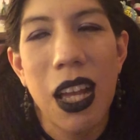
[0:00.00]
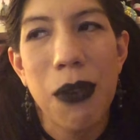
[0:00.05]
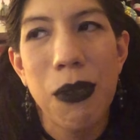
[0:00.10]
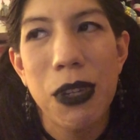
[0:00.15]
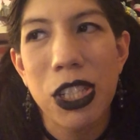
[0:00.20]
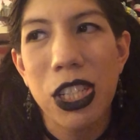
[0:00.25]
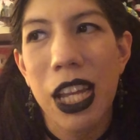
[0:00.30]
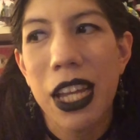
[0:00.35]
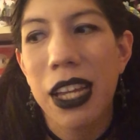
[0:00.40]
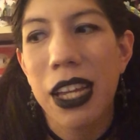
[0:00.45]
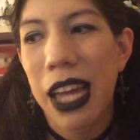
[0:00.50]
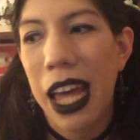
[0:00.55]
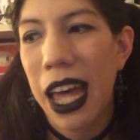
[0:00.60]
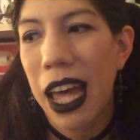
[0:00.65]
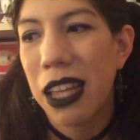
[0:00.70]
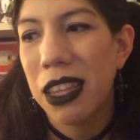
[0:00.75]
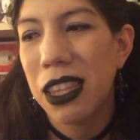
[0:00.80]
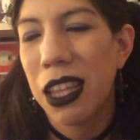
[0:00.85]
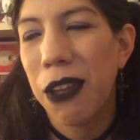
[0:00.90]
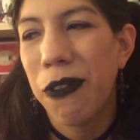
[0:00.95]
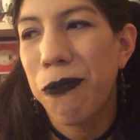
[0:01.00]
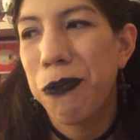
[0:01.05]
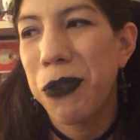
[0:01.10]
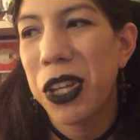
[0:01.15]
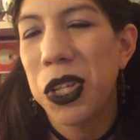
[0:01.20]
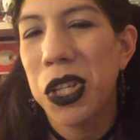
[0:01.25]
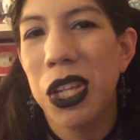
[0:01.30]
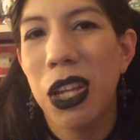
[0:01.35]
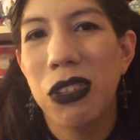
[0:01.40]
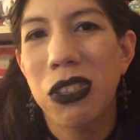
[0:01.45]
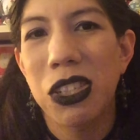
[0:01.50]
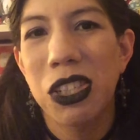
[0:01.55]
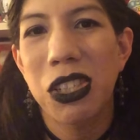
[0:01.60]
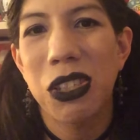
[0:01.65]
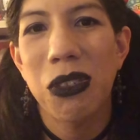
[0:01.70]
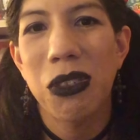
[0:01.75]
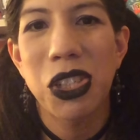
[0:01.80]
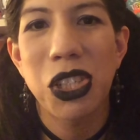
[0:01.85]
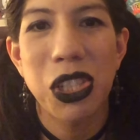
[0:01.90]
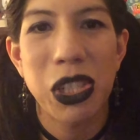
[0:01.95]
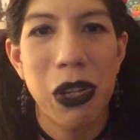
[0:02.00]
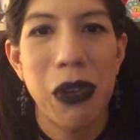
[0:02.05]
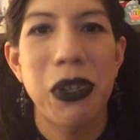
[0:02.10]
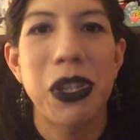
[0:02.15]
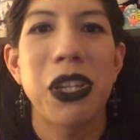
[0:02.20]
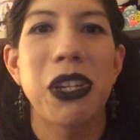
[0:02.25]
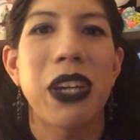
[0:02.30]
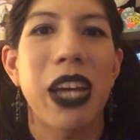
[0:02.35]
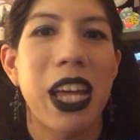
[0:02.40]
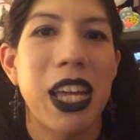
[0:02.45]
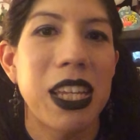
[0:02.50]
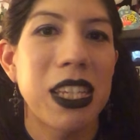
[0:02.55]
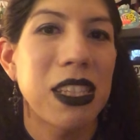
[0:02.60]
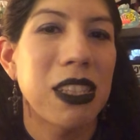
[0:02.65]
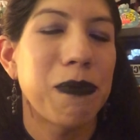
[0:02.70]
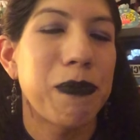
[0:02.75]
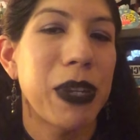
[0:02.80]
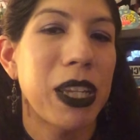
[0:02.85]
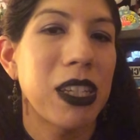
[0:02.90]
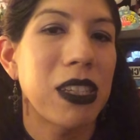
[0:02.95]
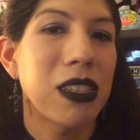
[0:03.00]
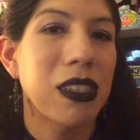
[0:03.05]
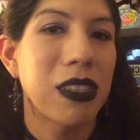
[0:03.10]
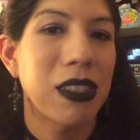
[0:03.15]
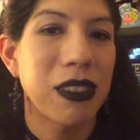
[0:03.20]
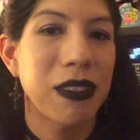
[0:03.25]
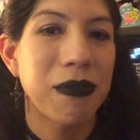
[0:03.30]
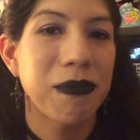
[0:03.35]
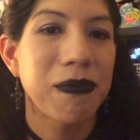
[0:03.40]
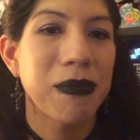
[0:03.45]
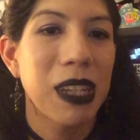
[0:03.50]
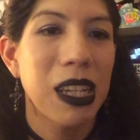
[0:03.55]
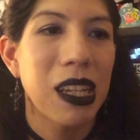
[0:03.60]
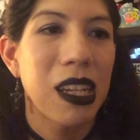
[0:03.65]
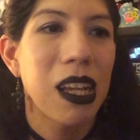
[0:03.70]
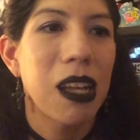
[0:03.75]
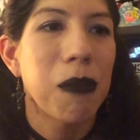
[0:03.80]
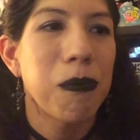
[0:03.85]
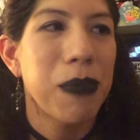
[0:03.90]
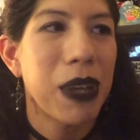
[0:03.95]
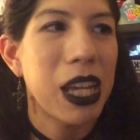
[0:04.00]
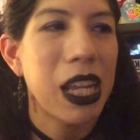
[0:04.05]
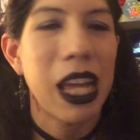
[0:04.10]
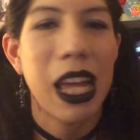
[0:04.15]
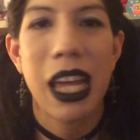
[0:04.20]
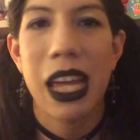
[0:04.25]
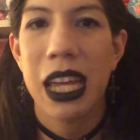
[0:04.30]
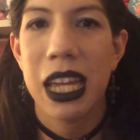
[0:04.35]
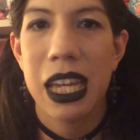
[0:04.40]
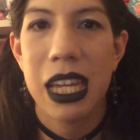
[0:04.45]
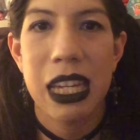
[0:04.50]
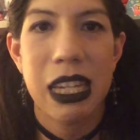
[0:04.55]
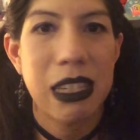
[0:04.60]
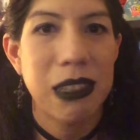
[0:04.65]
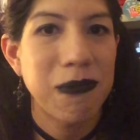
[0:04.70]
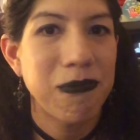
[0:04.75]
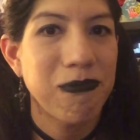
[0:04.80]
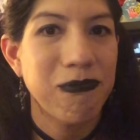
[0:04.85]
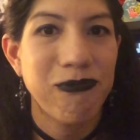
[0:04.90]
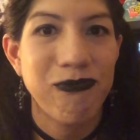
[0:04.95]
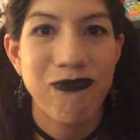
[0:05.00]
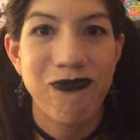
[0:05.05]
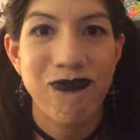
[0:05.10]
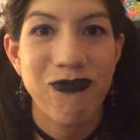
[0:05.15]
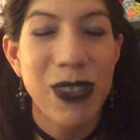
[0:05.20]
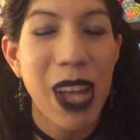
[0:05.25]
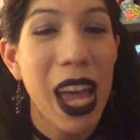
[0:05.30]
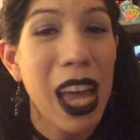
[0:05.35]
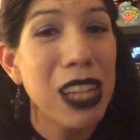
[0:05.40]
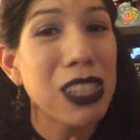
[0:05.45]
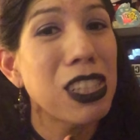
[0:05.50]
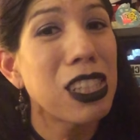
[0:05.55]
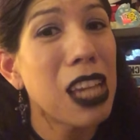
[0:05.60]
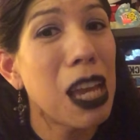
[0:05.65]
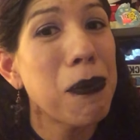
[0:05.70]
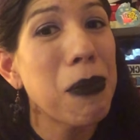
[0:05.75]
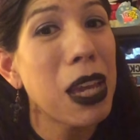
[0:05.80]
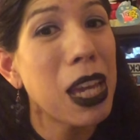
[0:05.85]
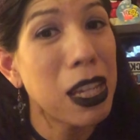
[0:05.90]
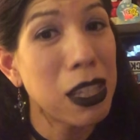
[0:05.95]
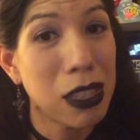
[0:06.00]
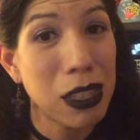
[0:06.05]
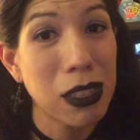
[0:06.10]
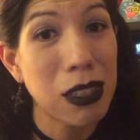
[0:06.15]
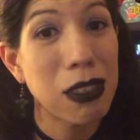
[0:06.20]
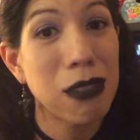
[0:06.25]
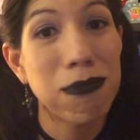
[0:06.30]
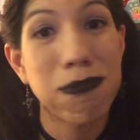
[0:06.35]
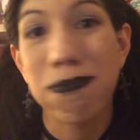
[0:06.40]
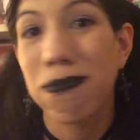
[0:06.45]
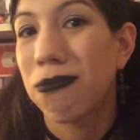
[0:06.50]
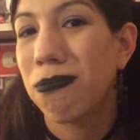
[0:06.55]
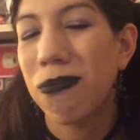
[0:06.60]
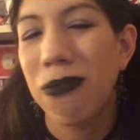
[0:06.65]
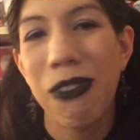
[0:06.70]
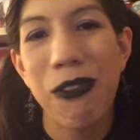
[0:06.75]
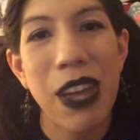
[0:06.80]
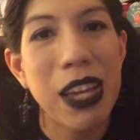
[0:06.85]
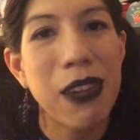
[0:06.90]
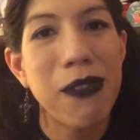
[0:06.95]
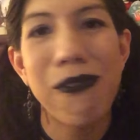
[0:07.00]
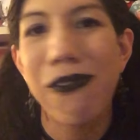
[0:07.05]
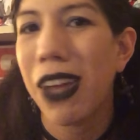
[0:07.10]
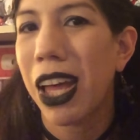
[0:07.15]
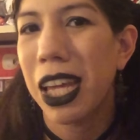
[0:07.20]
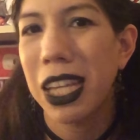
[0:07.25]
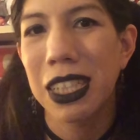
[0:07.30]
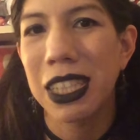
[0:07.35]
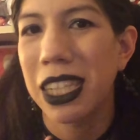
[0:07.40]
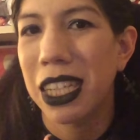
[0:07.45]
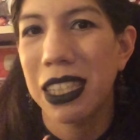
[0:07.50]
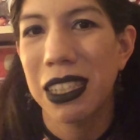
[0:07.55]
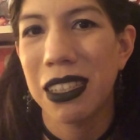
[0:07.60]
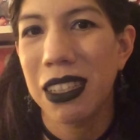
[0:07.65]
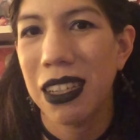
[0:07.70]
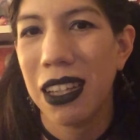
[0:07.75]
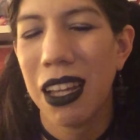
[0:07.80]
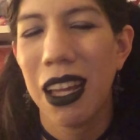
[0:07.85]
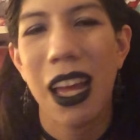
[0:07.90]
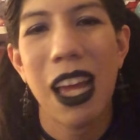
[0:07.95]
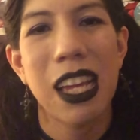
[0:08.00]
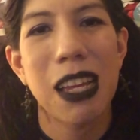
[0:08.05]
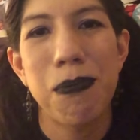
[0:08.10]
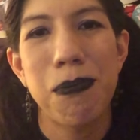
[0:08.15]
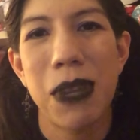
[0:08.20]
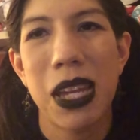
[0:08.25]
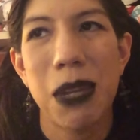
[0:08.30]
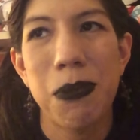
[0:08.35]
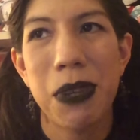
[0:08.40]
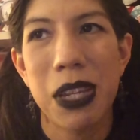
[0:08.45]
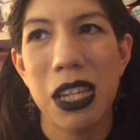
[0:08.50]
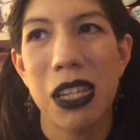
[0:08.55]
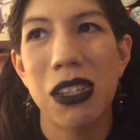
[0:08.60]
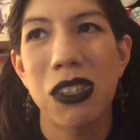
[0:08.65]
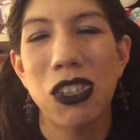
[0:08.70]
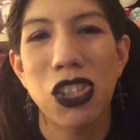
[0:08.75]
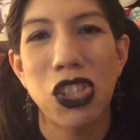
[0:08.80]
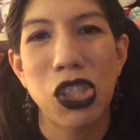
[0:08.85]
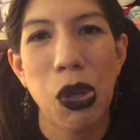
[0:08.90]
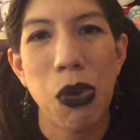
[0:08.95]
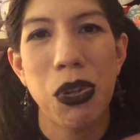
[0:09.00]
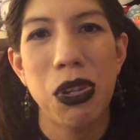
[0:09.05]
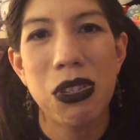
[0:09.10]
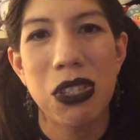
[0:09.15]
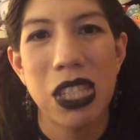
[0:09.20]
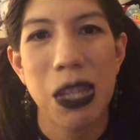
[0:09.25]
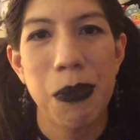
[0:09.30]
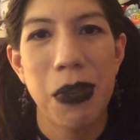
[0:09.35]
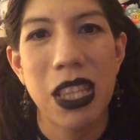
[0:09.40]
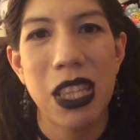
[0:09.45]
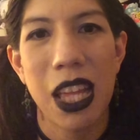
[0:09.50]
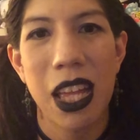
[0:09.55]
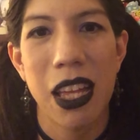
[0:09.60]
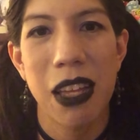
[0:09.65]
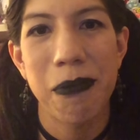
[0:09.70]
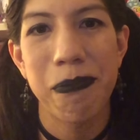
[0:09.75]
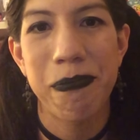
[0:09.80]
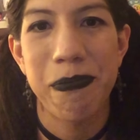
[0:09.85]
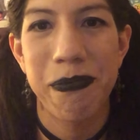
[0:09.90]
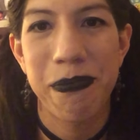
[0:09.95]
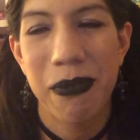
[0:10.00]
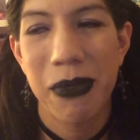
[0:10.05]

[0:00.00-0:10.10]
I wish I had the video to still show you guys, but I might, if I can find it, I can maybe show you some of the